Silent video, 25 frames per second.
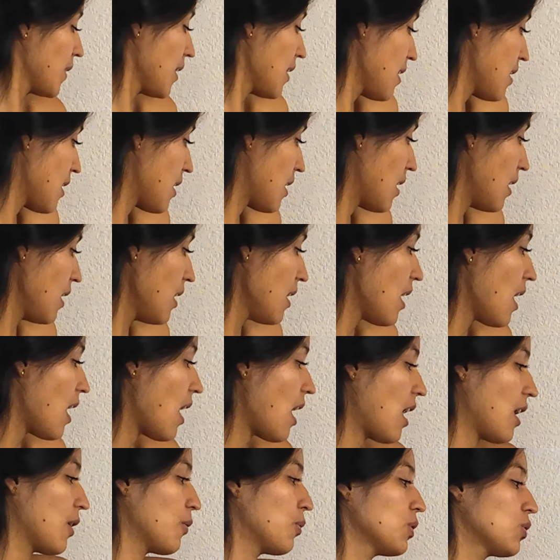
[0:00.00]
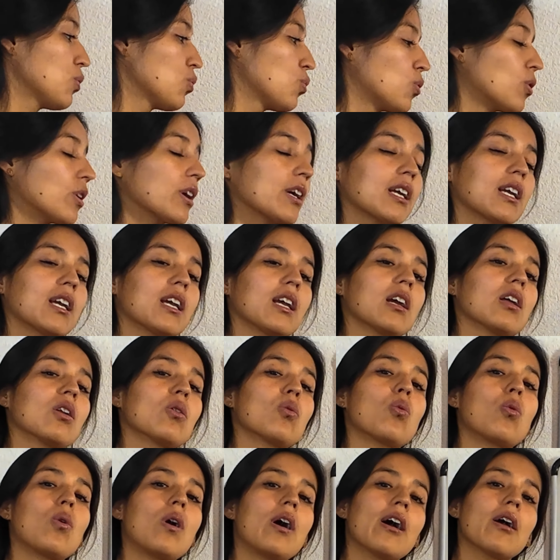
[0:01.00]
And I was
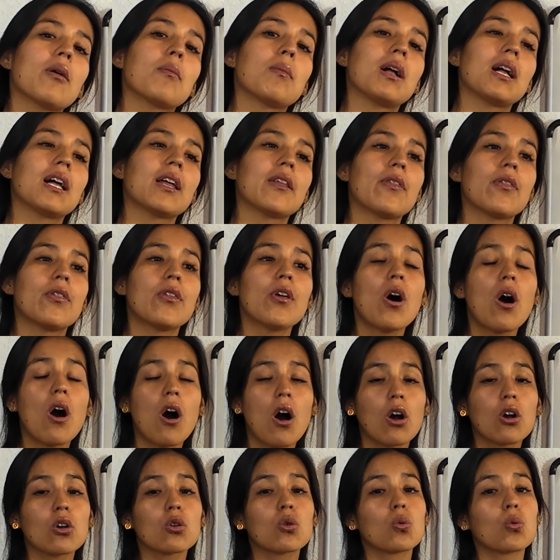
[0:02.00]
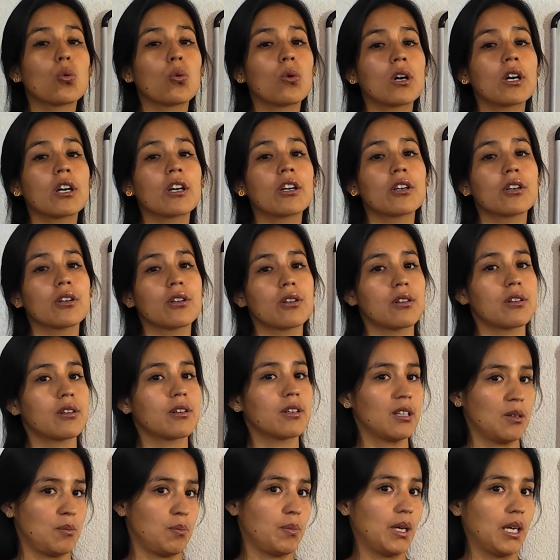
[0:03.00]
working while my dogs were
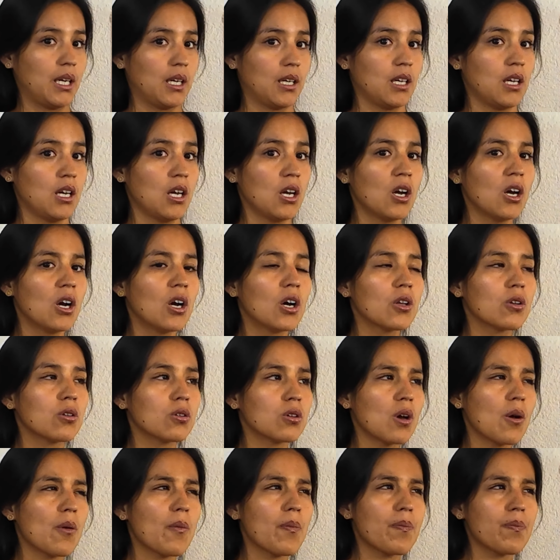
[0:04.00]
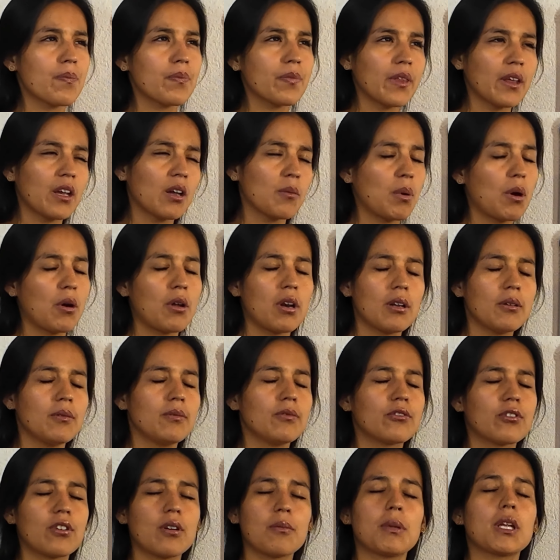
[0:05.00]
sleeping. So think about it
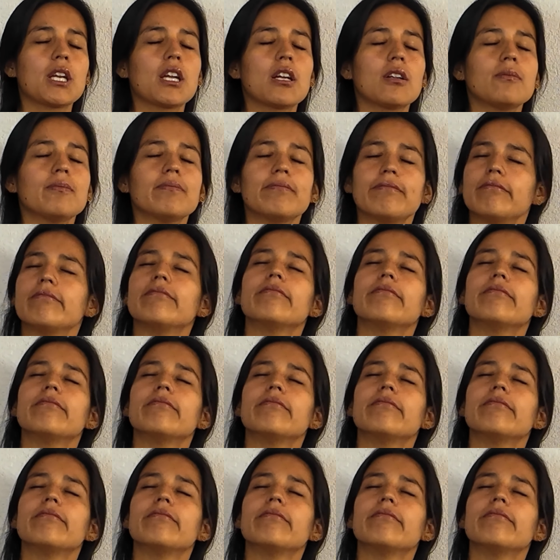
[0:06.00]
for a minute.